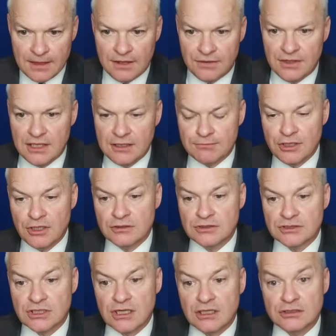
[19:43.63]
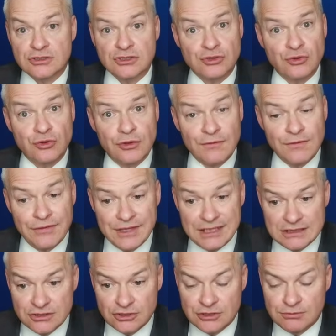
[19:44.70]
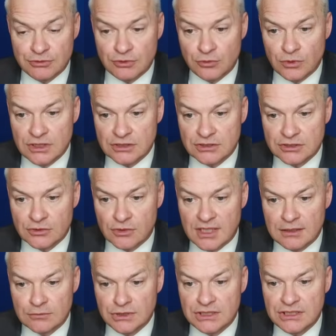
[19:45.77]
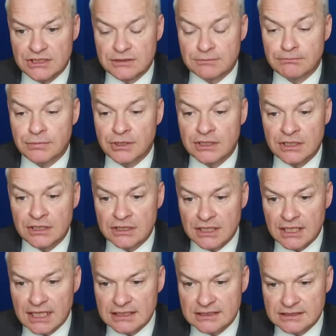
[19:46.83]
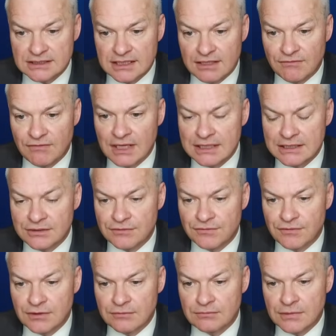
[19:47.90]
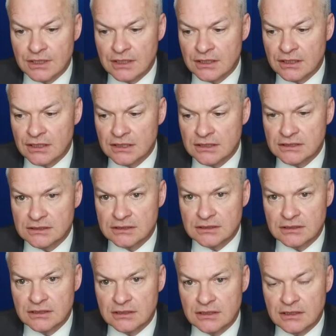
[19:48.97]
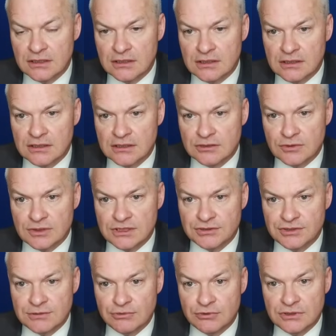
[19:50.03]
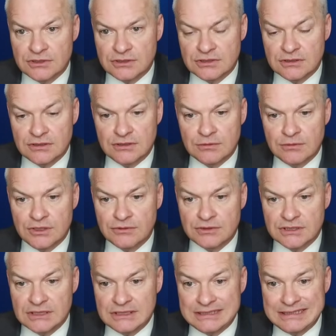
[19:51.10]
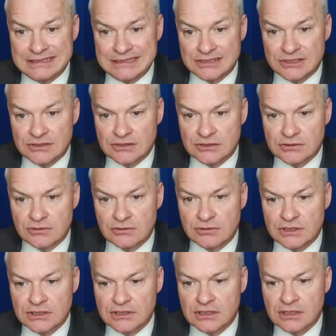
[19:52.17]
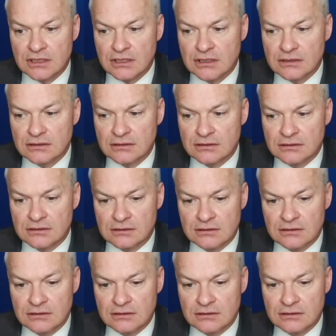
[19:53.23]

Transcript: And then opponents can't score off this triple word square and would need to burn an S to get value from Kite. 23 points and the W is a decent scoring tile.